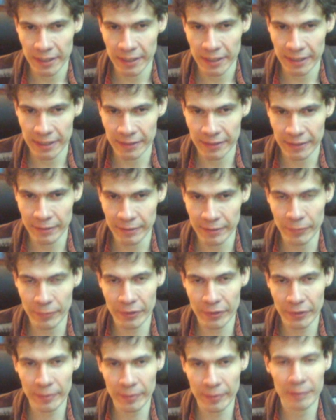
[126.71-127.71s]
And the
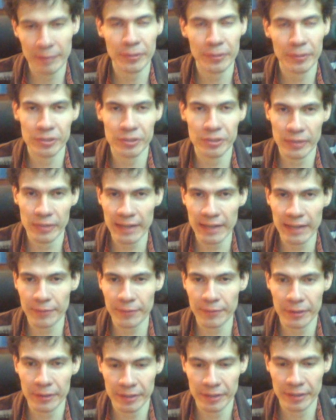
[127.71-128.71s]
more command points you have,
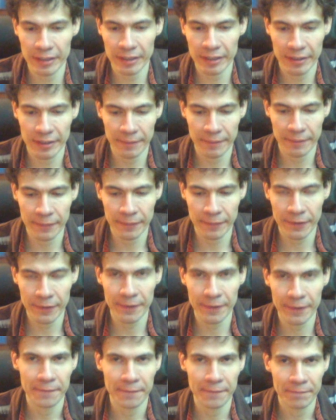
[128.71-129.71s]
well, the
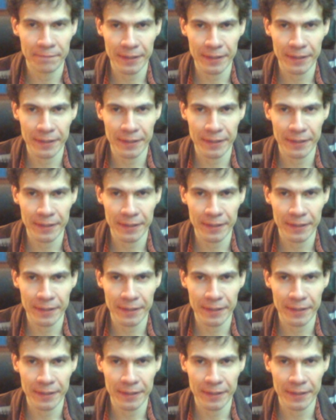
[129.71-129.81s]
more